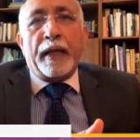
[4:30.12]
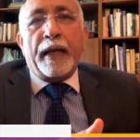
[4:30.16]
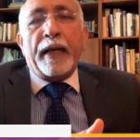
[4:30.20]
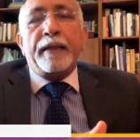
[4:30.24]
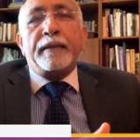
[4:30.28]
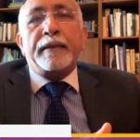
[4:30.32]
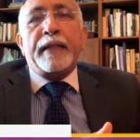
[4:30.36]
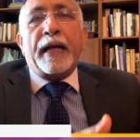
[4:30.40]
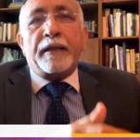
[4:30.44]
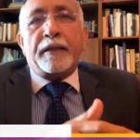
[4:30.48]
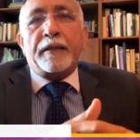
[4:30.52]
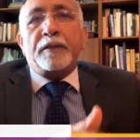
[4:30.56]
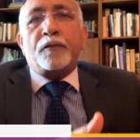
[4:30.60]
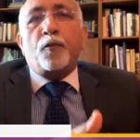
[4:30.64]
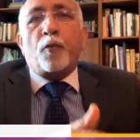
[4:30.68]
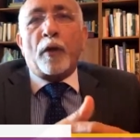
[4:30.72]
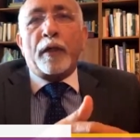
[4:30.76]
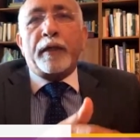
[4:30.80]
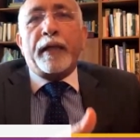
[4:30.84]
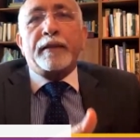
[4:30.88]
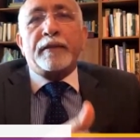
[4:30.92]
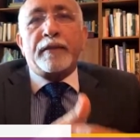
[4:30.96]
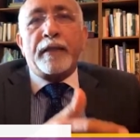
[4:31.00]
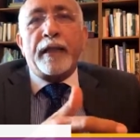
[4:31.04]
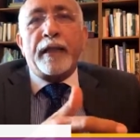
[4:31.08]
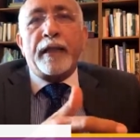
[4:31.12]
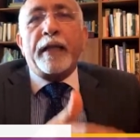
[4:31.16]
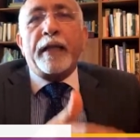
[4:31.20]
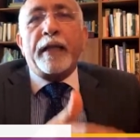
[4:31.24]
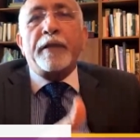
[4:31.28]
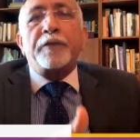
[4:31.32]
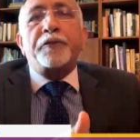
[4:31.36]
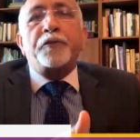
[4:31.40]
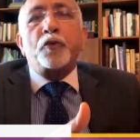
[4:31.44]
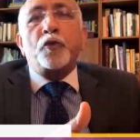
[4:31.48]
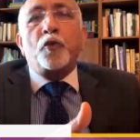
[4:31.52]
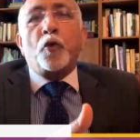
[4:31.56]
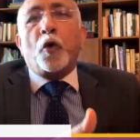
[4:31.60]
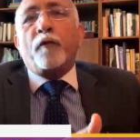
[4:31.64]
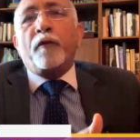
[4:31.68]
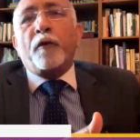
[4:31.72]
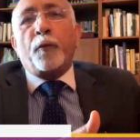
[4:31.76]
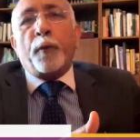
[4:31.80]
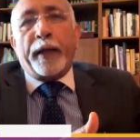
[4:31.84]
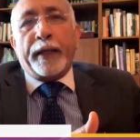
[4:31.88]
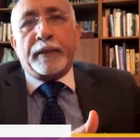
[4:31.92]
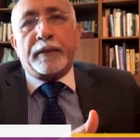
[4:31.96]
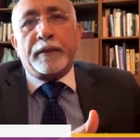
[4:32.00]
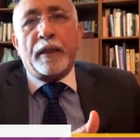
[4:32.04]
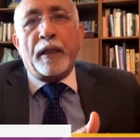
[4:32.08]
And that is what has led to
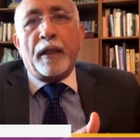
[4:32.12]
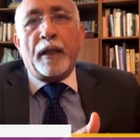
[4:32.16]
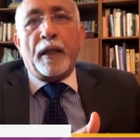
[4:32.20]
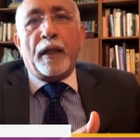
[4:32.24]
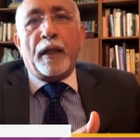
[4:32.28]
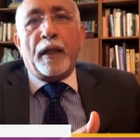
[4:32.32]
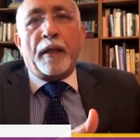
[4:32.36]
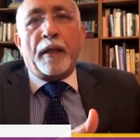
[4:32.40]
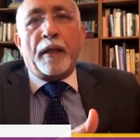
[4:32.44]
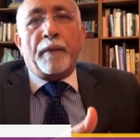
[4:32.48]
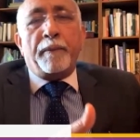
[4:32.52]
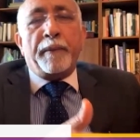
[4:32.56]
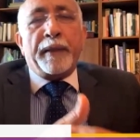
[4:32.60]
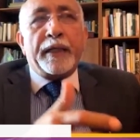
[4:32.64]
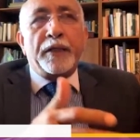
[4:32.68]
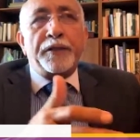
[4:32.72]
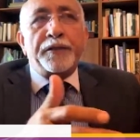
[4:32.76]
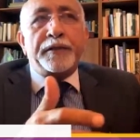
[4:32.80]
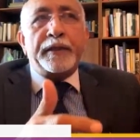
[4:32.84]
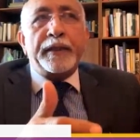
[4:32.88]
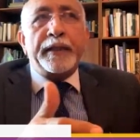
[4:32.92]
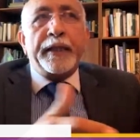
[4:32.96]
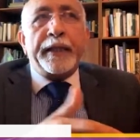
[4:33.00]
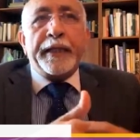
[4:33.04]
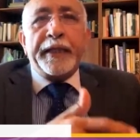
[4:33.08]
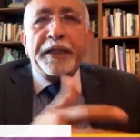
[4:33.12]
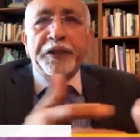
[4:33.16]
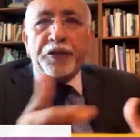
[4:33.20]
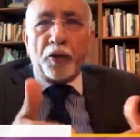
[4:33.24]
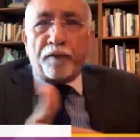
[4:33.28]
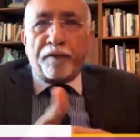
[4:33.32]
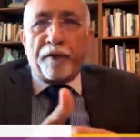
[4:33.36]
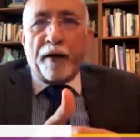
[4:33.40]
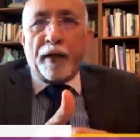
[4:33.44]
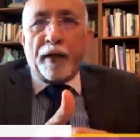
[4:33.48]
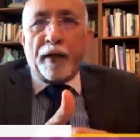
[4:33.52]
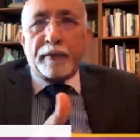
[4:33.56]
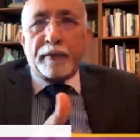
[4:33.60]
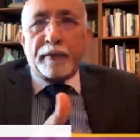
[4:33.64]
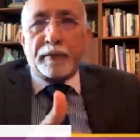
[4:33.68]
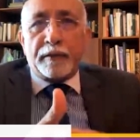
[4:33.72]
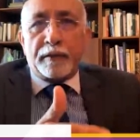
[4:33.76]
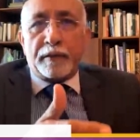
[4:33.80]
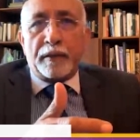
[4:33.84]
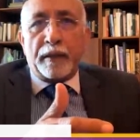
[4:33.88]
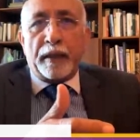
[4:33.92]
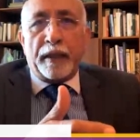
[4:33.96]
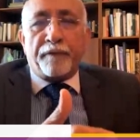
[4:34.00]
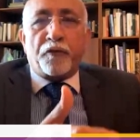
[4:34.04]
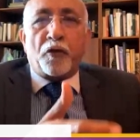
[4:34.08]
overweight. Because you see, each of
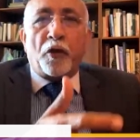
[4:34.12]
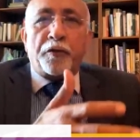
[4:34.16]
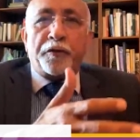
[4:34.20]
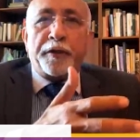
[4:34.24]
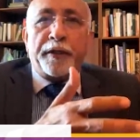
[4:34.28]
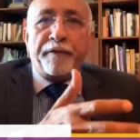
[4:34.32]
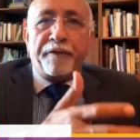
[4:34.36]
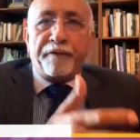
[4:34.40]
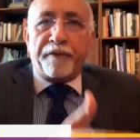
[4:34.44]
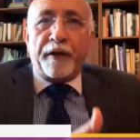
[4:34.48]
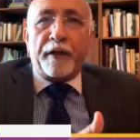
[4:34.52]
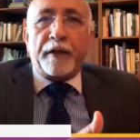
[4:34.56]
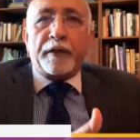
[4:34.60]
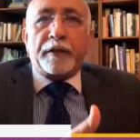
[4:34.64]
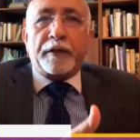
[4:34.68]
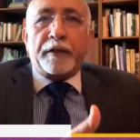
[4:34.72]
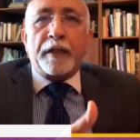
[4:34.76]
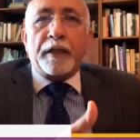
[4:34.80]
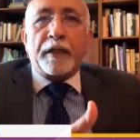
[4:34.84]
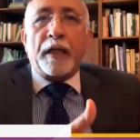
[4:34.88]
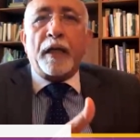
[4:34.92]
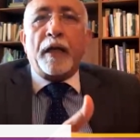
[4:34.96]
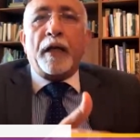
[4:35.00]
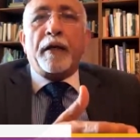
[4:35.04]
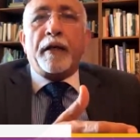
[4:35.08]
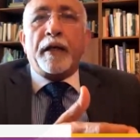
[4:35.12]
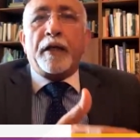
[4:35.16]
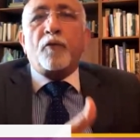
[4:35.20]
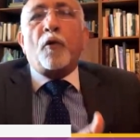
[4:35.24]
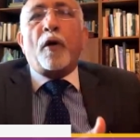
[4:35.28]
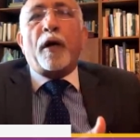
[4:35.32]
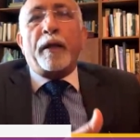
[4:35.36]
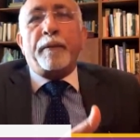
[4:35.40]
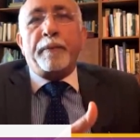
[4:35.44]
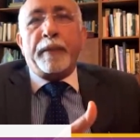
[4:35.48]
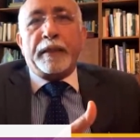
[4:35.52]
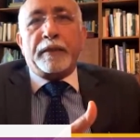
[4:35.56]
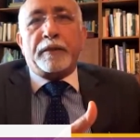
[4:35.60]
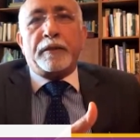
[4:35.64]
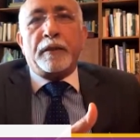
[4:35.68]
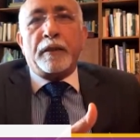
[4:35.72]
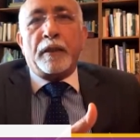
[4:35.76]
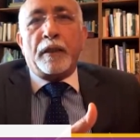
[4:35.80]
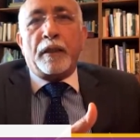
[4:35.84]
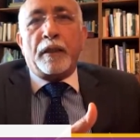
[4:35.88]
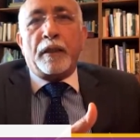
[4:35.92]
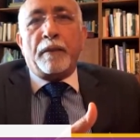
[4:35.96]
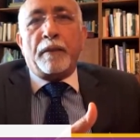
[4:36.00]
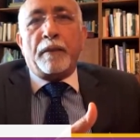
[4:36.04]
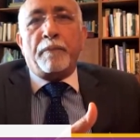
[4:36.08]
us have got different
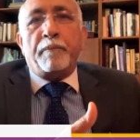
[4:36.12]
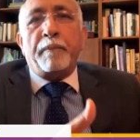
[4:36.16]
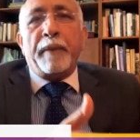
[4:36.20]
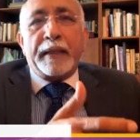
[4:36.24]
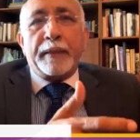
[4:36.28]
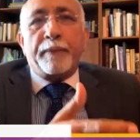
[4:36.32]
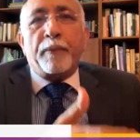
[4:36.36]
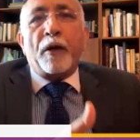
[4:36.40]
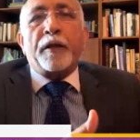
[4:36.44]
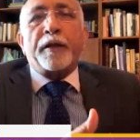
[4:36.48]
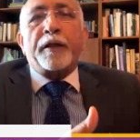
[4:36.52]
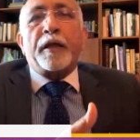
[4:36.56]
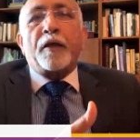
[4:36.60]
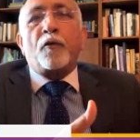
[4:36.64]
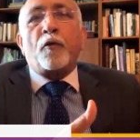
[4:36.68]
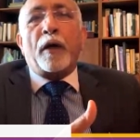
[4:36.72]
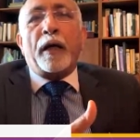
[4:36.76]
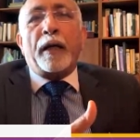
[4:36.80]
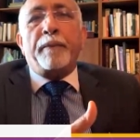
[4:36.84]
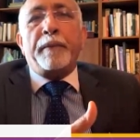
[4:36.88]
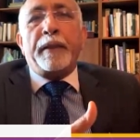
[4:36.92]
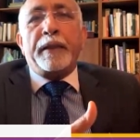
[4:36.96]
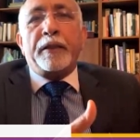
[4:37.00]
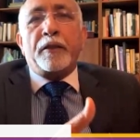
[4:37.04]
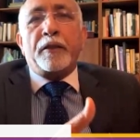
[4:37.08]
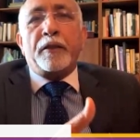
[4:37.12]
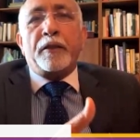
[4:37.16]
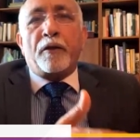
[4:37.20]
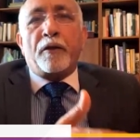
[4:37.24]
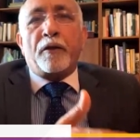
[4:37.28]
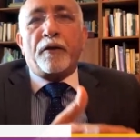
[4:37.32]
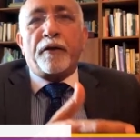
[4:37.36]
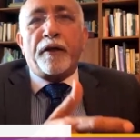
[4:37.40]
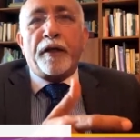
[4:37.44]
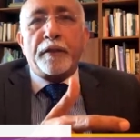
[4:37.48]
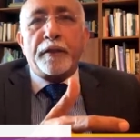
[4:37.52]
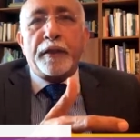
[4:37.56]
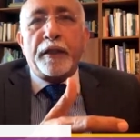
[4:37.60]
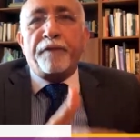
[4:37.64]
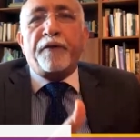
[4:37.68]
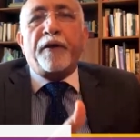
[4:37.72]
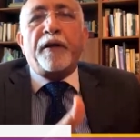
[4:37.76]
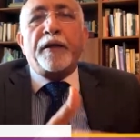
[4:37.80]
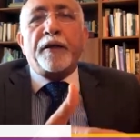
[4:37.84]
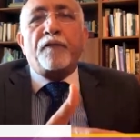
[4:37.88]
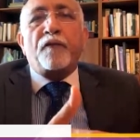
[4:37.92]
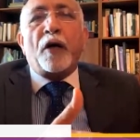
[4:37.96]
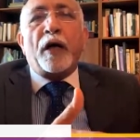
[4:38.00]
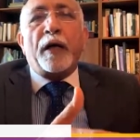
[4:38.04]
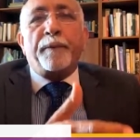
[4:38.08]
requirement, metabolic requirement or
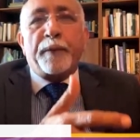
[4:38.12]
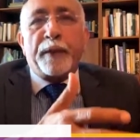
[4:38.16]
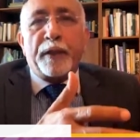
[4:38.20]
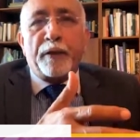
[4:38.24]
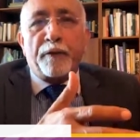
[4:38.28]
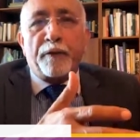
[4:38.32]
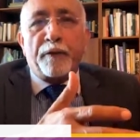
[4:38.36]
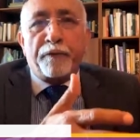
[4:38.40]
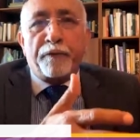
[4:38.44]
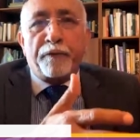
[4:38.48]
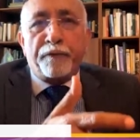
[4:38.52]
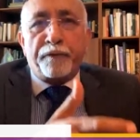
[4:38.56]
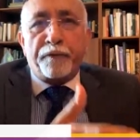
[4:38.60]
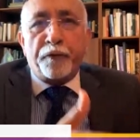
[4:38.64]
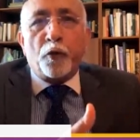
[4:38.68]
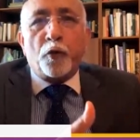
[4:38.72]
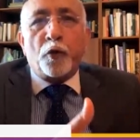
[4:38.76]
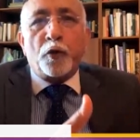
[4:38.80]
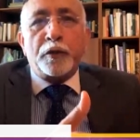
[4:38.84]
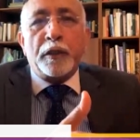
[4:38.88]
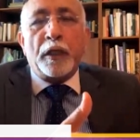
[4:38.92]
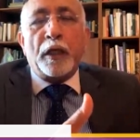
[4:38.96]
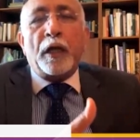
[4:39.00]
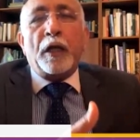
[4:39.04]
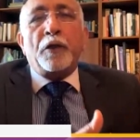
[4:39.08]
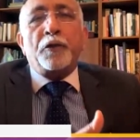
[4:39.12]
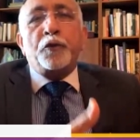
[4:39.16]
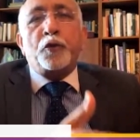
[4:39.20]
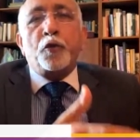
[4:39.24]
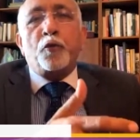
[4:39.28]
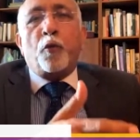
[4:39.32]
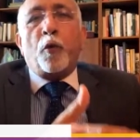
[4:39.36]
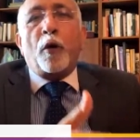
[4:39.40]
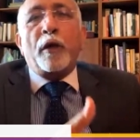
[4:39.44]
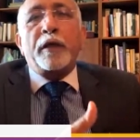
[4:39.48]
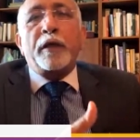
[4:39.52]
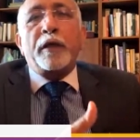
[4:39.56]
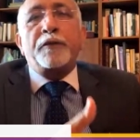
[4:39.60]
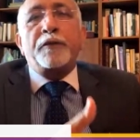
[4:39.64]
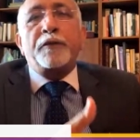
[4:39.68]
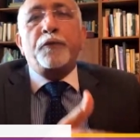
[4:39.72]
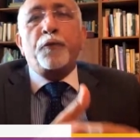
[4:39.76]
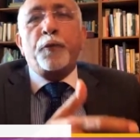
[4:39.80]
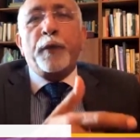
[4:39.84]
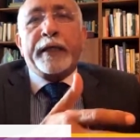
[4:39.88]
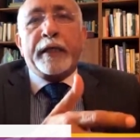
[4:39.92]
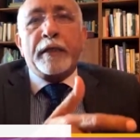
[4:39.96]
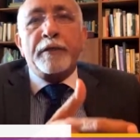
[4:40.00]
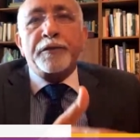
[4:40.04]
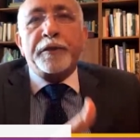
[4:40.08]
different requirement of food to what
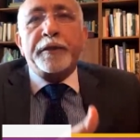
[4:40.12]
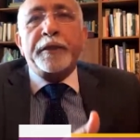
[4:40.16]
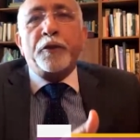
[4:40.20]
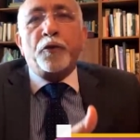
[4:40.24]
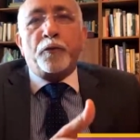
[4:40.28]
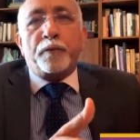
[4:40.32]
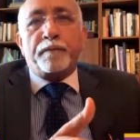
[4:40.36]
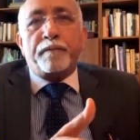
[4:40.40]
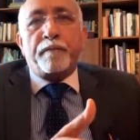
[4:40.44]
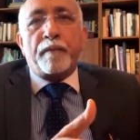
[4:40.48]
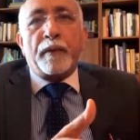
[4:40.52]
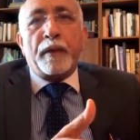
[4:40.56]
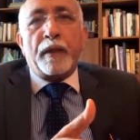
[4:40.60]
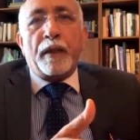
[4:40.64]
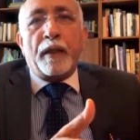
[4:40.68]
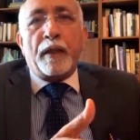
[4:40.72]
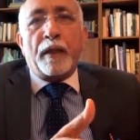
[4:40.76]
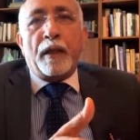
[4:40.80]
we consume.